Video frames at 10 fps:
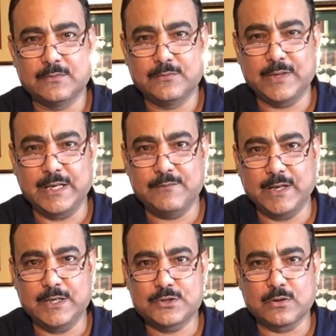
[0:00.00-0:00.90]
very,
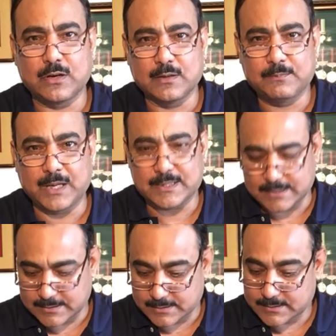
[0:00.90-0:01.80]
very strong power
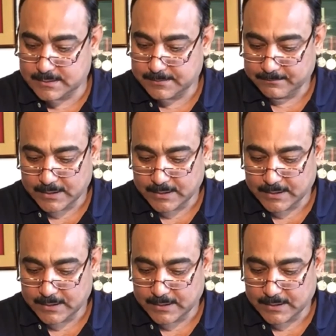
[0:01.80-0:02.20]
centers.